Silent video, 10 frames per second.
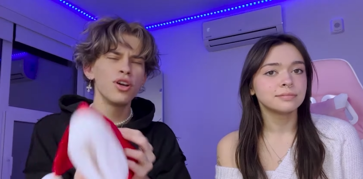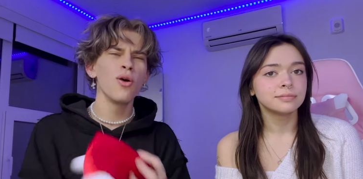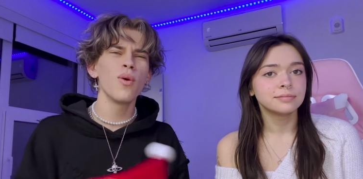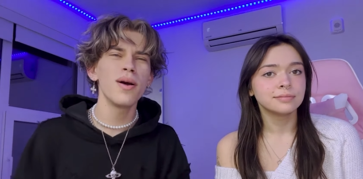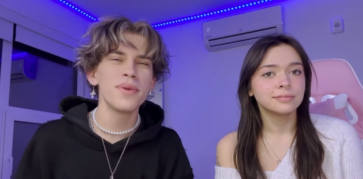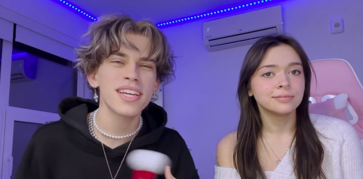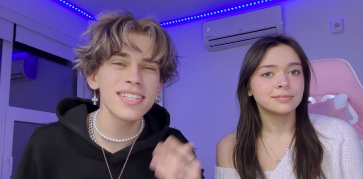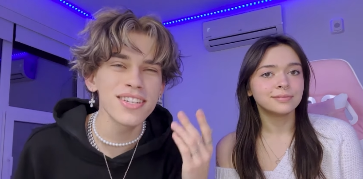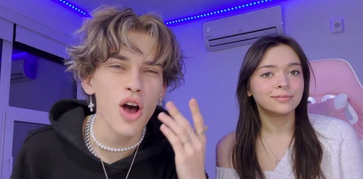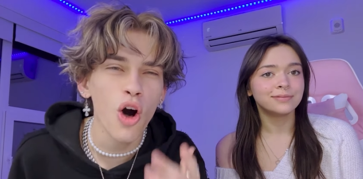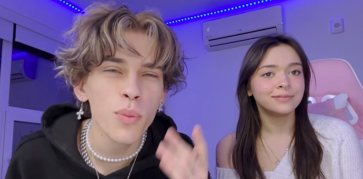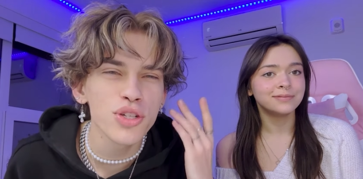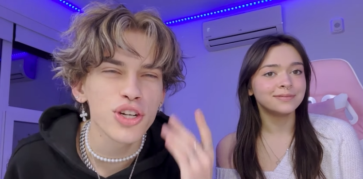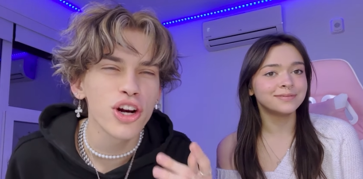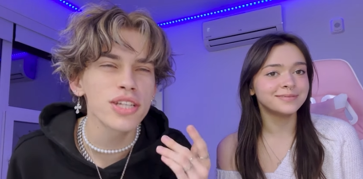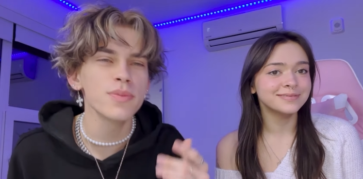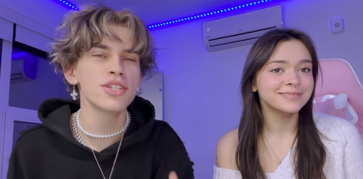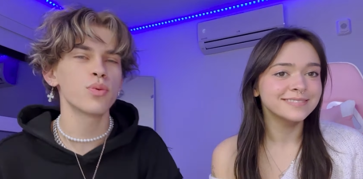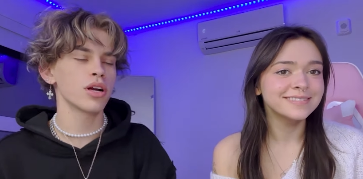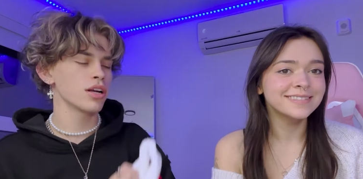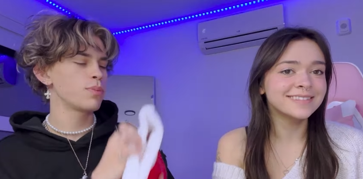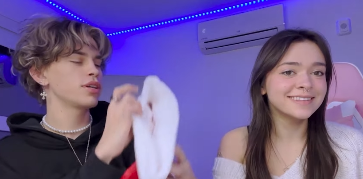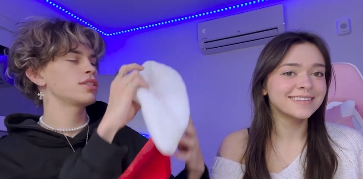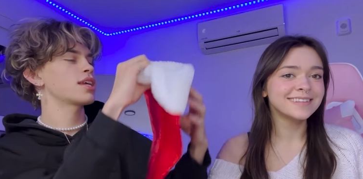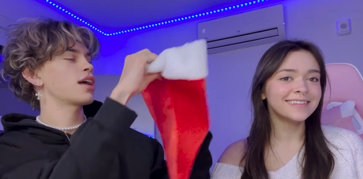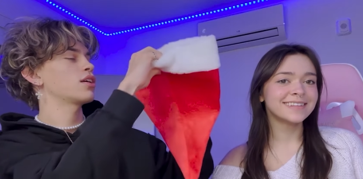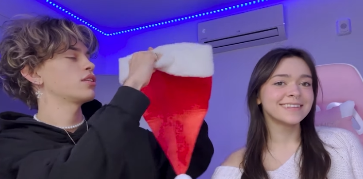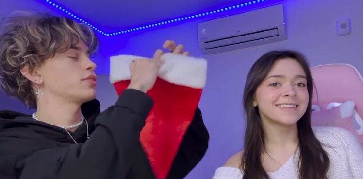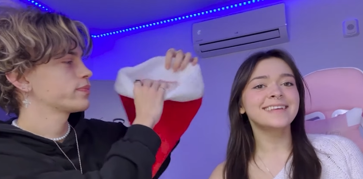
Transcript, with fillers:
Speaker 1: know what? Because it's almost Christmas, we're gonna put this hat on you.